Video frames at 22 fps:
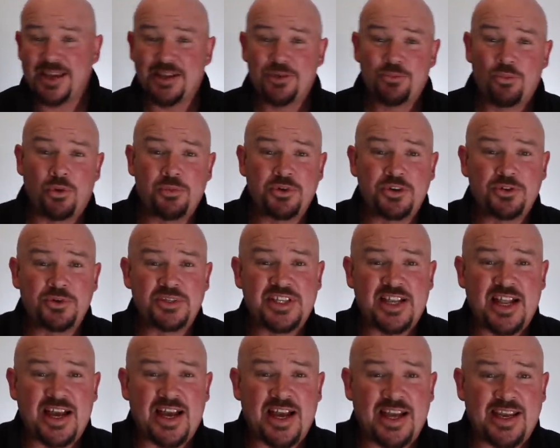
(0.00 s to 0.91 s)
What we're doing
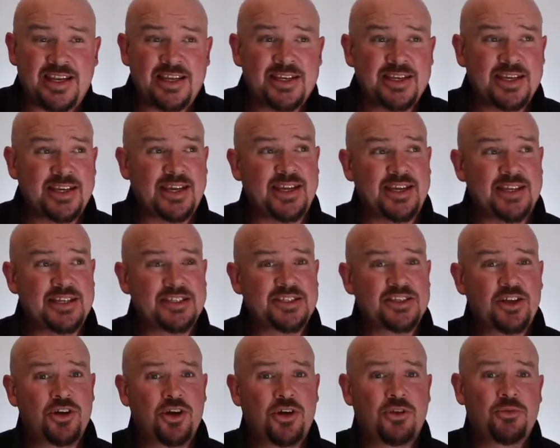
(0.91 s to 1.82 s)
today
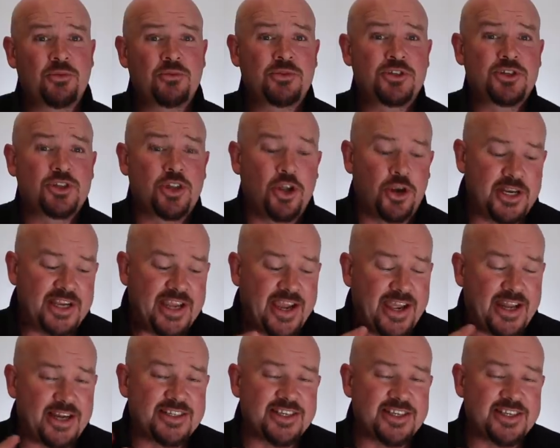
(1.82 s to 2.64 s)
is learning how to